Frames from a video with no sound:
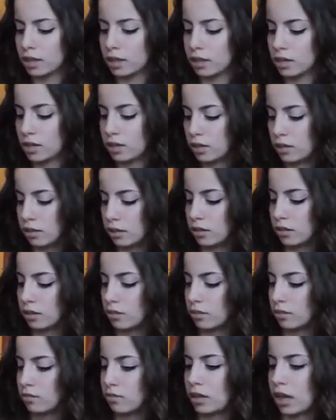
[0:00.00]
The
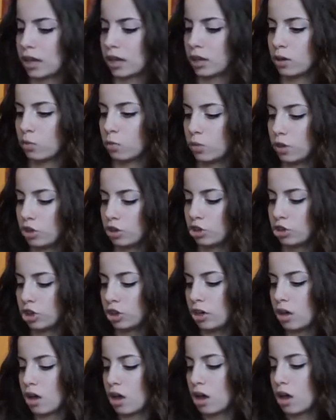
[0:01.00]
second one
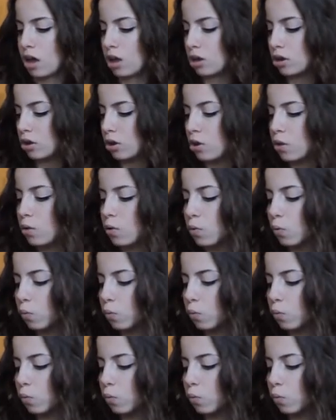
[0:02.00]
she got